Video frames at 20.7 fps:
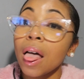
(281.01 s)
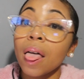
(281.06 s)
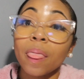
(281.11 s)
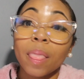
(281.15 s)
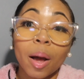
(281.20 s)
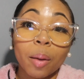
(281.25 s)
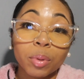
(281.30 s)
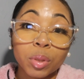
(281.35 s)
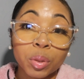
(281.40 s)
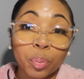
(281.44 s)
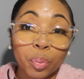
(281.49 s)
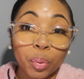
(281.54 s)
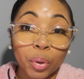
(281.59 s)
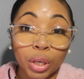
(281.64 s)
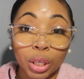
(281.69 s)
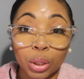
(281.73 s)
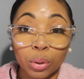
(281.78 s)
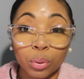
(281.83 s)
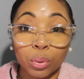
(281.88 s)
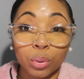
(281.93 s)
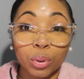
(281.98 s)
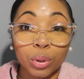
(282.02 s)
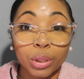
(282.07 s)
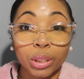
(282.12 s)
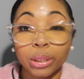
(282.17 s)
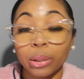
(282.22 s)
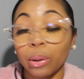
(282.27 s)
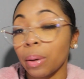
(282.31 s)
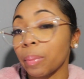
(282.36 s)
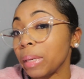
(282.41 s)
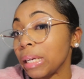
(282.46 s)
That was pretty cool.
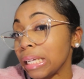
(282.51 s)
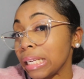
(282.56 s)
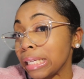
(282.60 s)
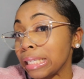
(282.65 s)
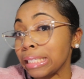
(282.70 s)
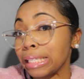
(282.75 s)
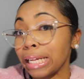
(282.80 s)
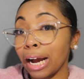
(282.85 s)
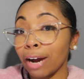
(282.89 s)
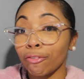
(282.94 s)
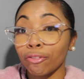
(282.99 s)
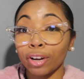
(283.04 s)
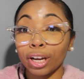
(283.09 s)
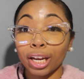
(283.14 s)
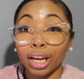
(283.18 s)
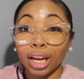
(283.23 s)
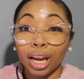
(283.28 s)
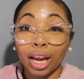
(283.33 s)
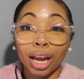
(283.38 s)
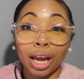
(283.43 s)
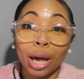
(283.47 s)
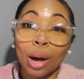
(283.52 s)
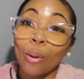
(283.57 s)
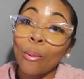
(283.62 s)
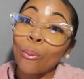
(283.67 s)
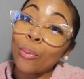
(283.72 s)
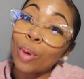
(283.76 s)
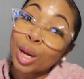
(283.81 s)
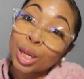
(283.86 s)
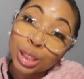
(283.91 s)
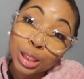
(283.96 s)
So I'm East African,
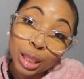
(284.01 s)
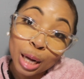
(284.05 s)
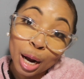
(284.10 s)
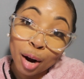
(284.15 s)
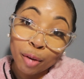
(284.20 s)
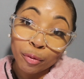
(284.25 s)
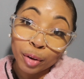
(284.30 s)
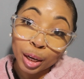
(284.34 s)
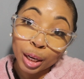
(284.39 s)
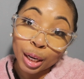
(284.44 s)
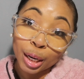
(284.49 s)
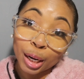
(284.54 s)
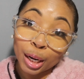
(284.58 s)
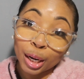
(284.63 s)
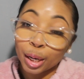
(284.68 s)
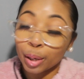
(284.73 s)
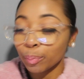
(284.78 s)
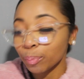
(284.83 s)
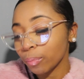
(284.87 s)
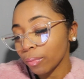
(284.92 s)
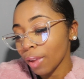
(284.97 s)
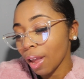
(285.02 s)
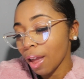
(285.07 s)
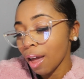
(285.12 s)
West African,